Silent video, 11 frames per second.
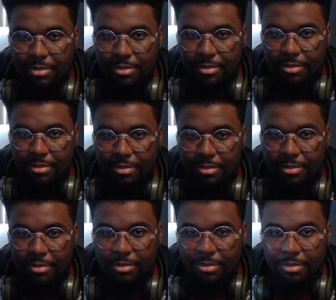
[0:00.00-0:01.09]

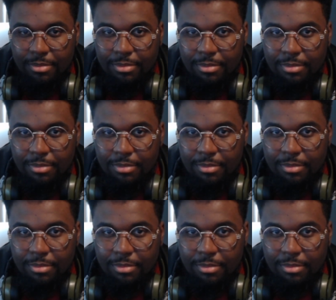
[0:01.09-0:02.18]
(silence)